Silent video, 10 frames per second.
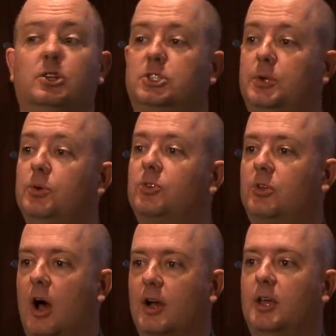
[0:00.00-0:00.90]
She was
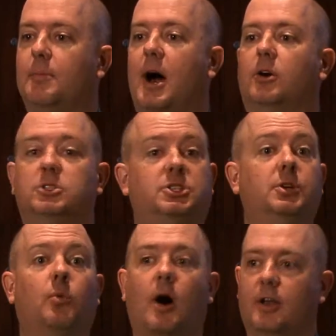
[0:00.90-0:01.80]
talking about, she
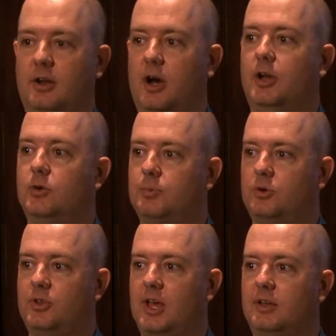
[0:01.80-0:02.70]
wanted
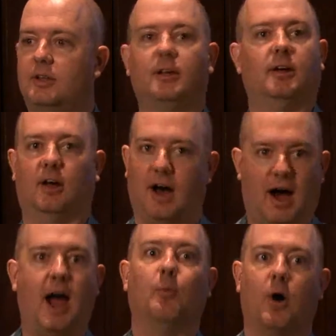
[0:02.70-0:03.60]
100%,
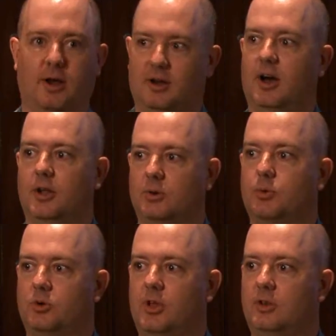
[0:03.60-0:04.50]
I wanted 100%
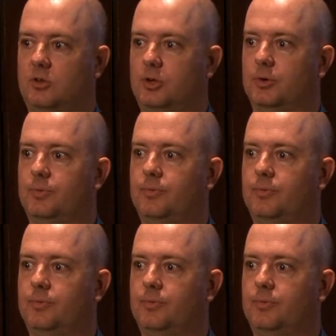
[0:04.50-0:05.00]
too.